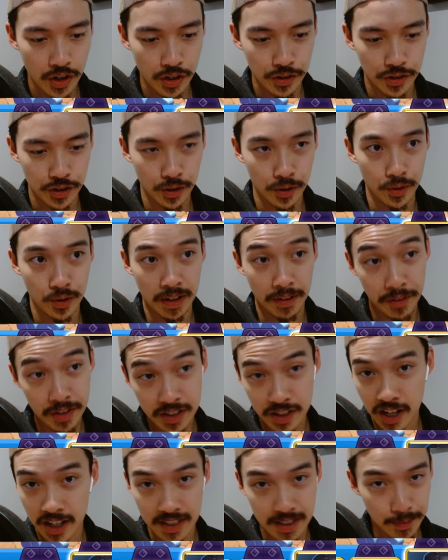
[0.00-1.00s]
So if
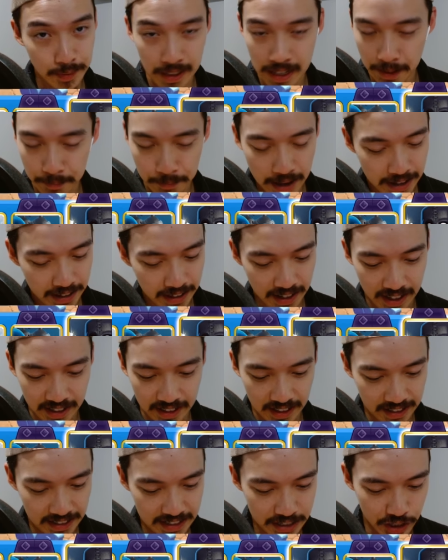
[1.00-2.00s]
he's got something like Mega
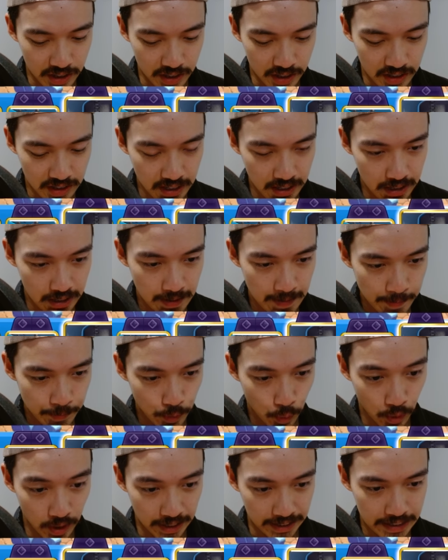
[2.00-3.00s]
Knight, like he just did,
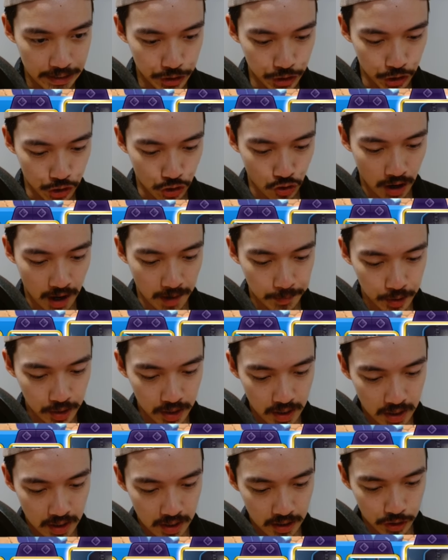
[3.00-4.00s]
or like he just dropped,
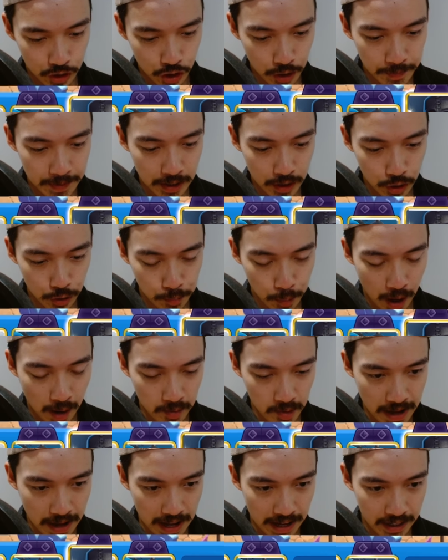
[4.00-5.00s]
it's going to be a little
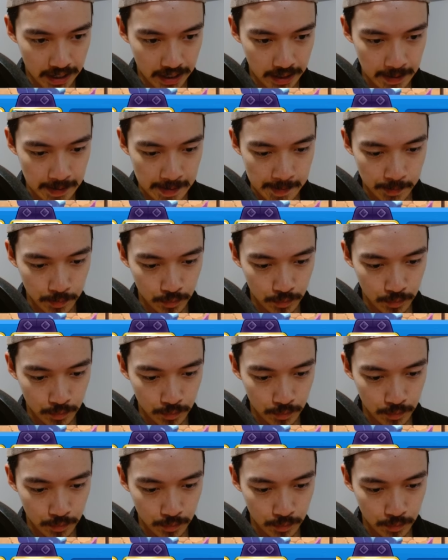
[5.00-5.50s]
problematic.